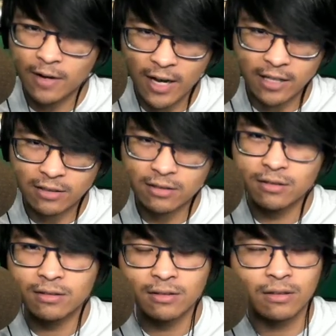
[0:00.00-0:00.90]

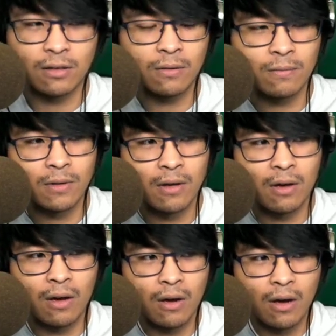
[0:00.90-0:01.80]
Nice, you
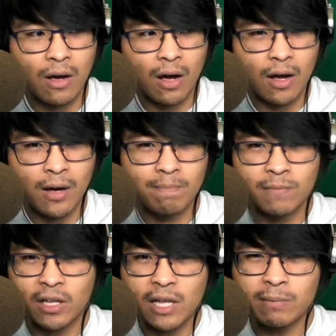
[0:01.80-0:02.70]
know?
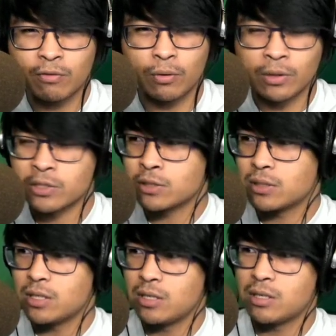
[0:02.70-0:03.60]
The clamping force
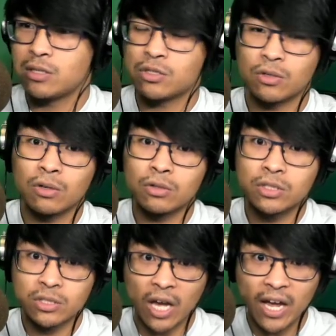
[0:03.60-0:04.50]
is
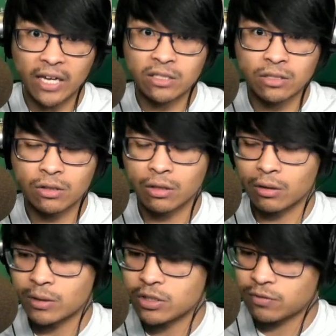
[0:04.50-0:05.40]
tight,
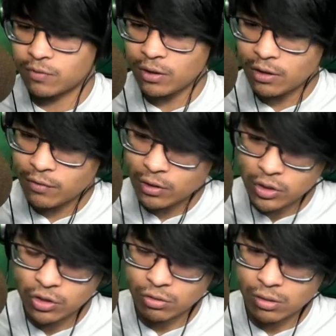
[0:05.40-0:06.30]
though. It's very
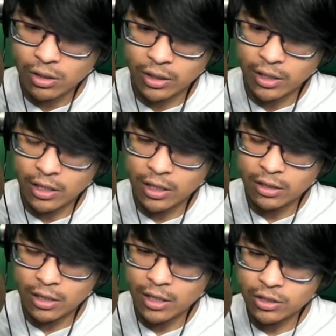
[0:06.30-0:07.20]
strong, and I
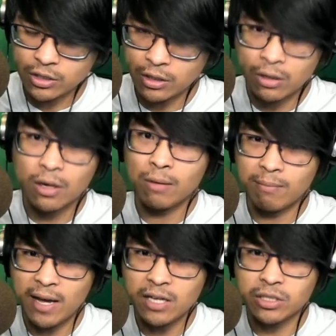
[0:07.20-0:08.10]
can actually
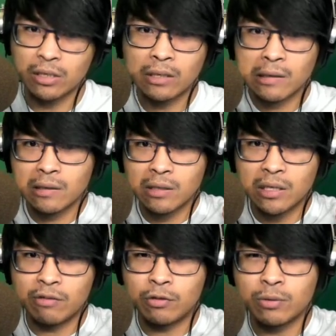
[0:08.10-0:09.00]
imagine
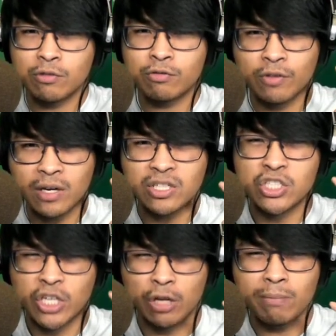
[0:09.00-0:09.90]
if you were to find
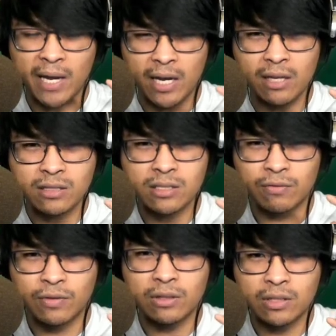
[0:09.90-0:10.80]
gel pads to
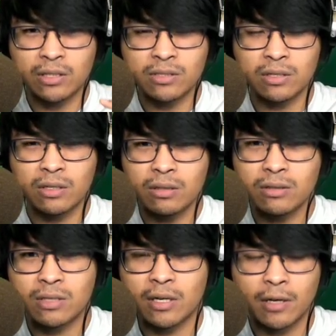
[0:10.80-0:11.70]
fit these things,